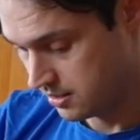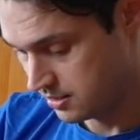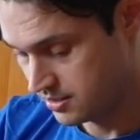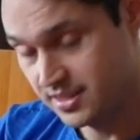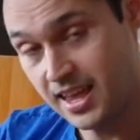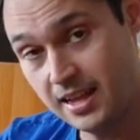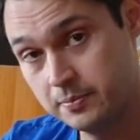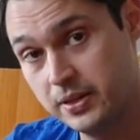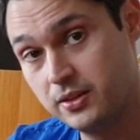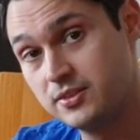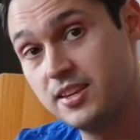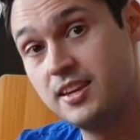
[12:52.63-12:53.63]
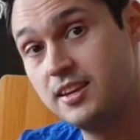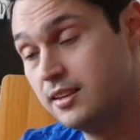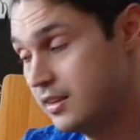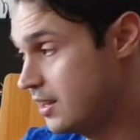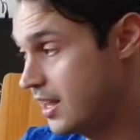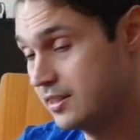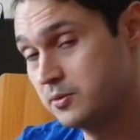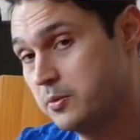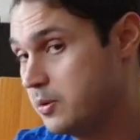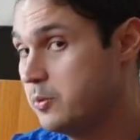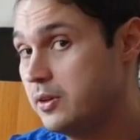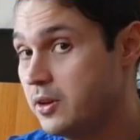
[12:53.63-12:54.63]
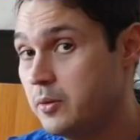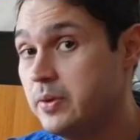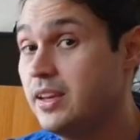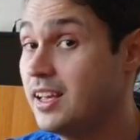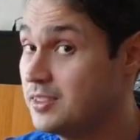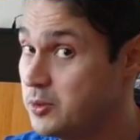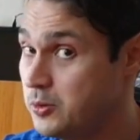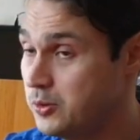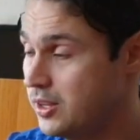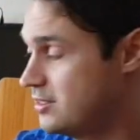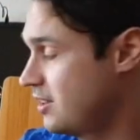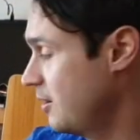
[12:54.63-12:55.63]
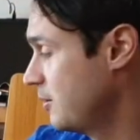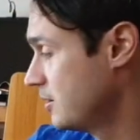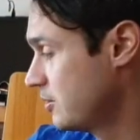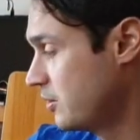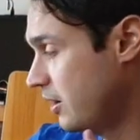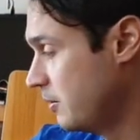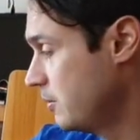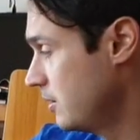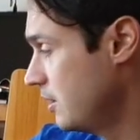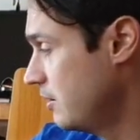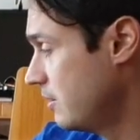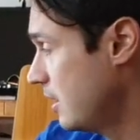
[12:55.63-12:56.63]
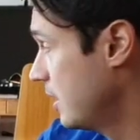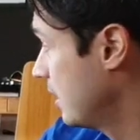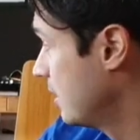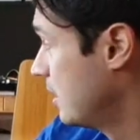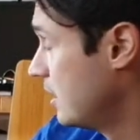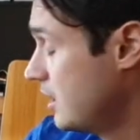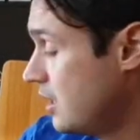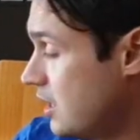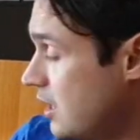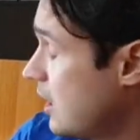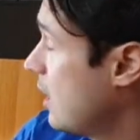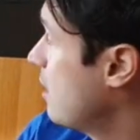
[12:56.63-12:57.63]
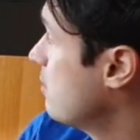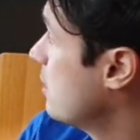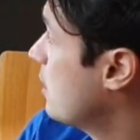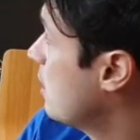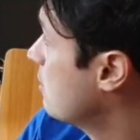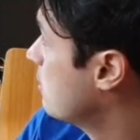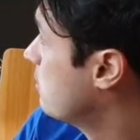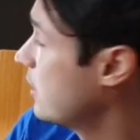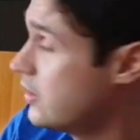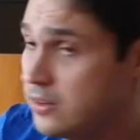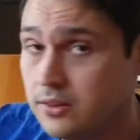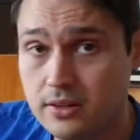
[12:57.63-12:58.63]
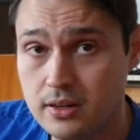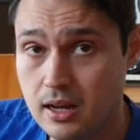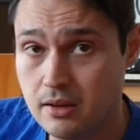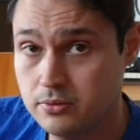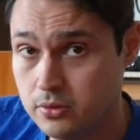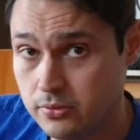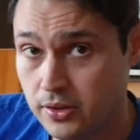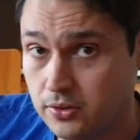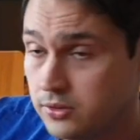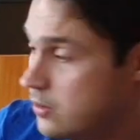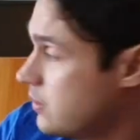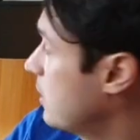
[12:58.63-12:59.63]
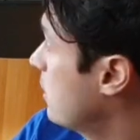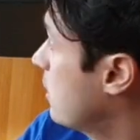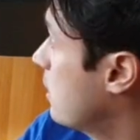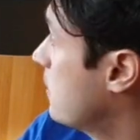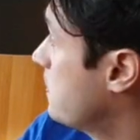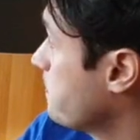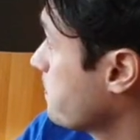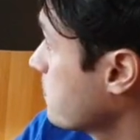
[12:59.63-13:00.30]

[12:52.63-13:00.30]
sad because the next one will not be as good as that one, so I will leave it like that. I have a Fender there. I have two Fenders, and then